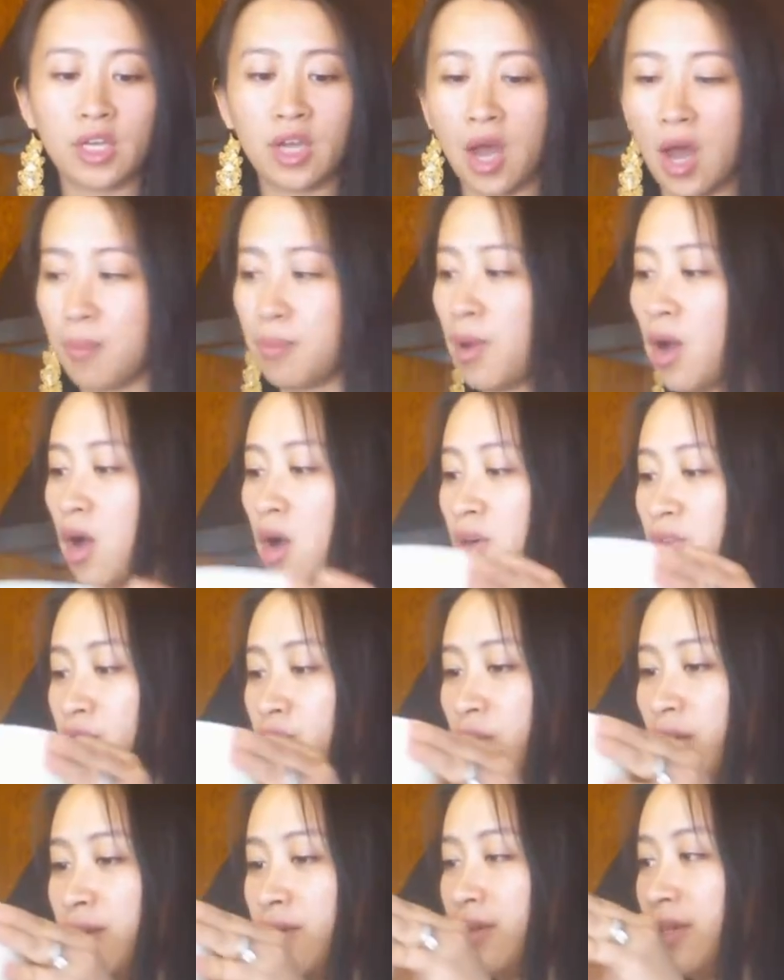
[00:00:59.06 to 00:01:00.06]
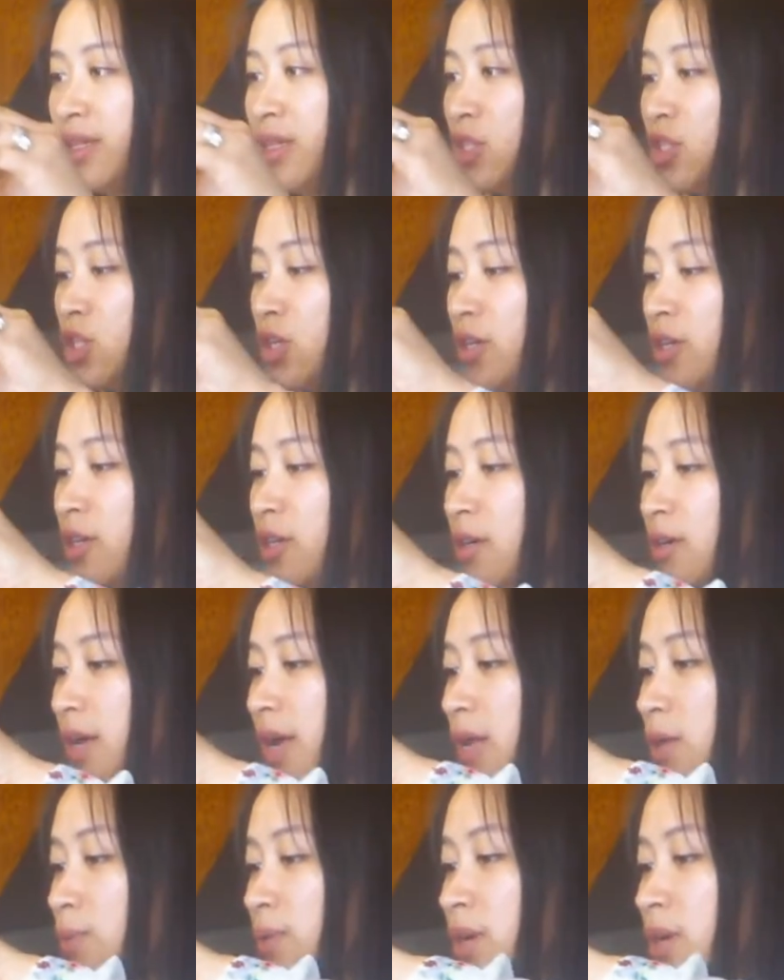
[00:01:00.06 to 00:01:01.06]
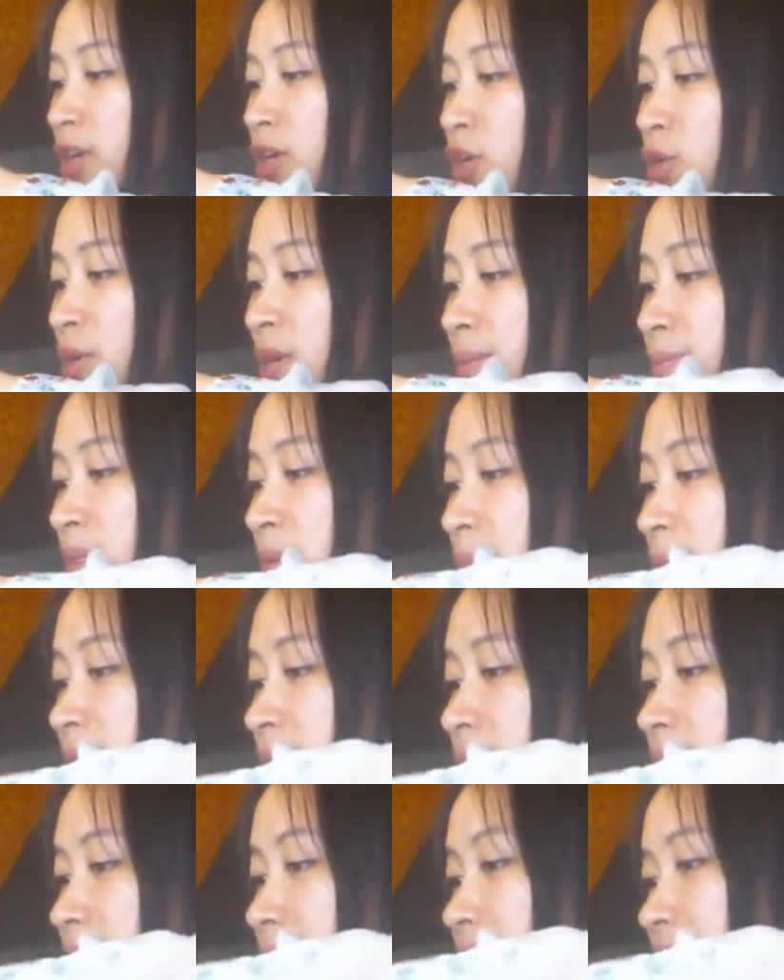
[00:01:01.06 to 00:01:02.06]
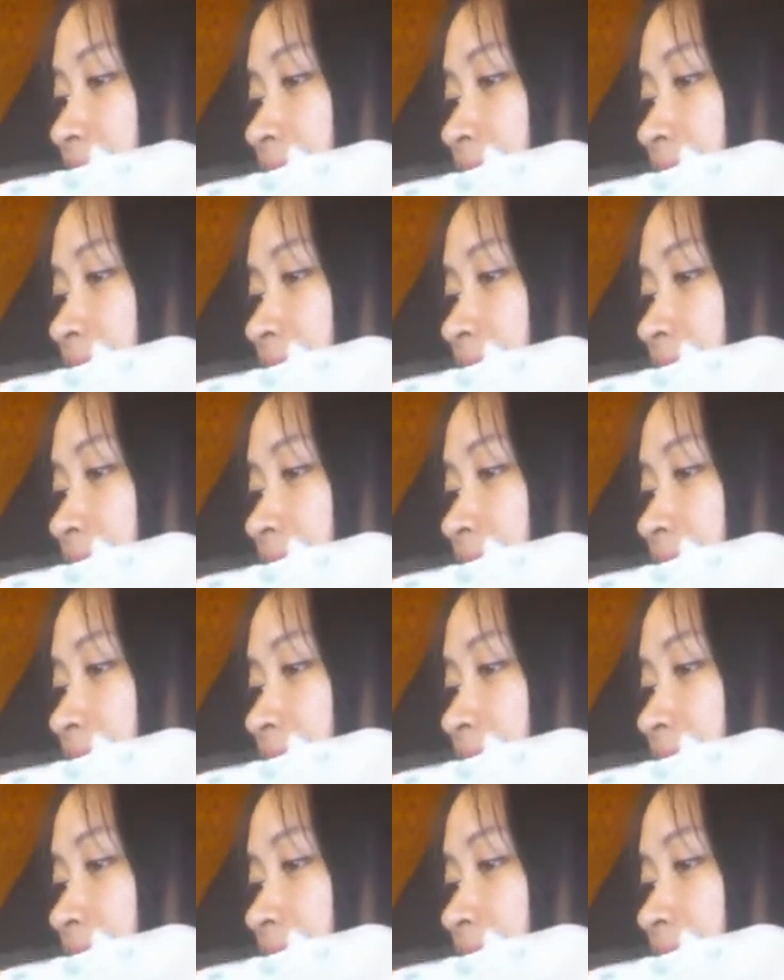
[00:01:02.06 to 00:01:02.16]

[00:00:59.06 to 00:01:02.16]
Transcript: cup of granulated sugar, and we're going to cream the butter.